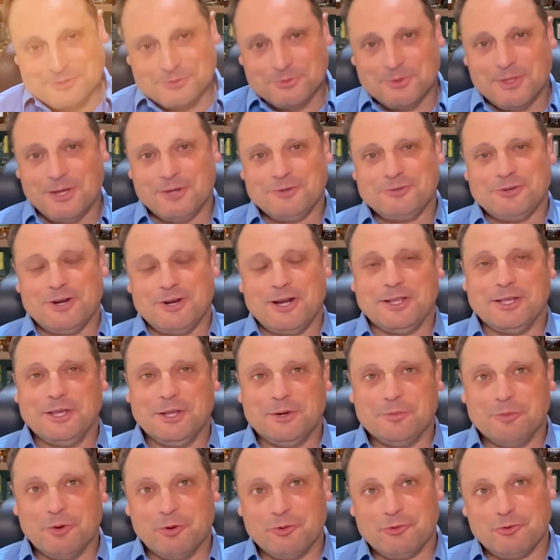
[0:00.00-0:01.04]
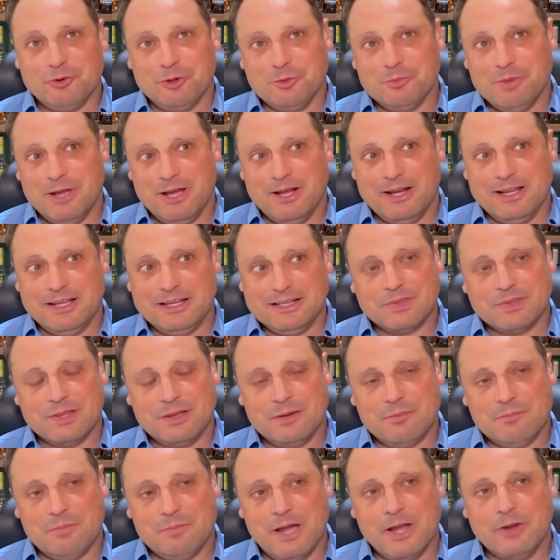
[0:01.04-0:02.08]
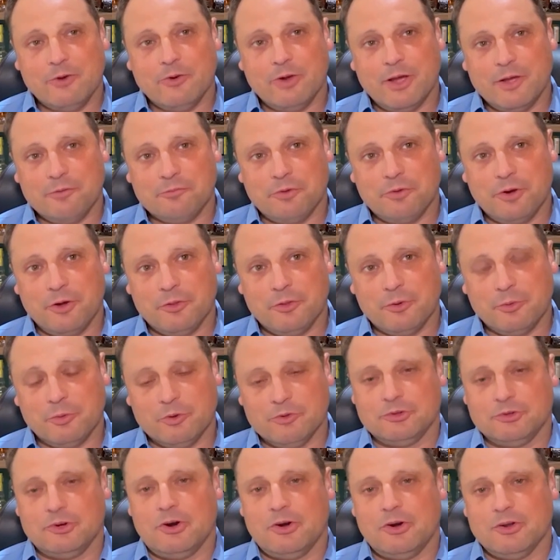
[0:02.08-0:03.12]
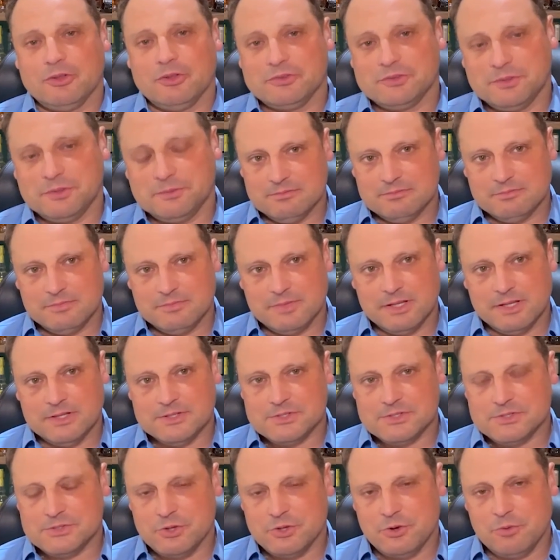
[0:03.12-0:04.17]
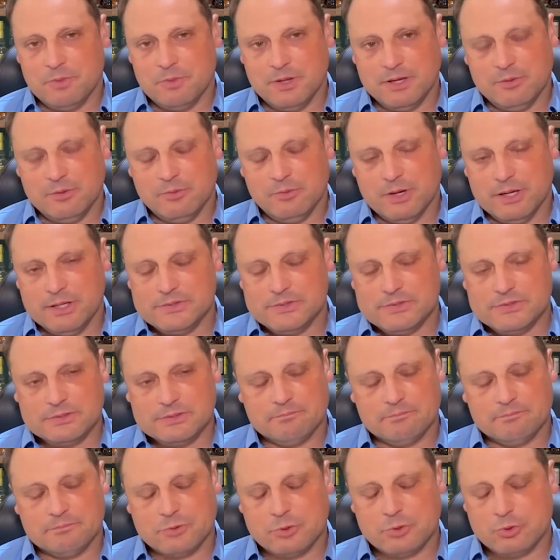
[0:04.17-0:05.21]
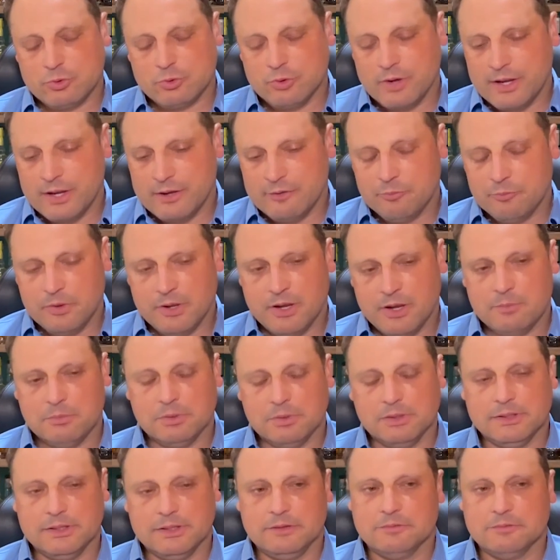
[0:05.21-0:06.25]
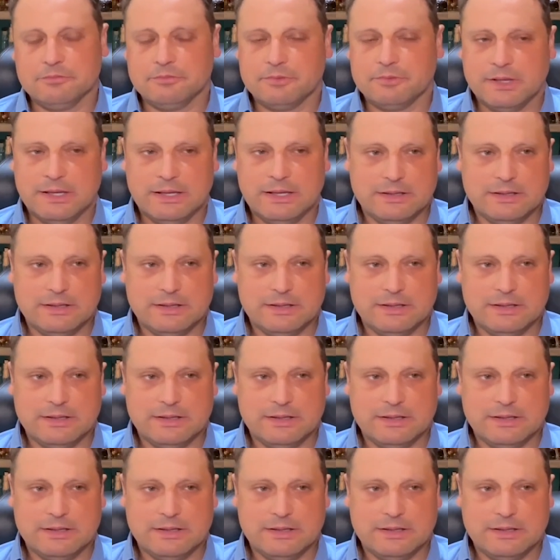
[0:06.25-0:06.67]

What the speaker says: without trying to get emotional about it, my grandfather was an artist in so many ways, creative beyond belief, and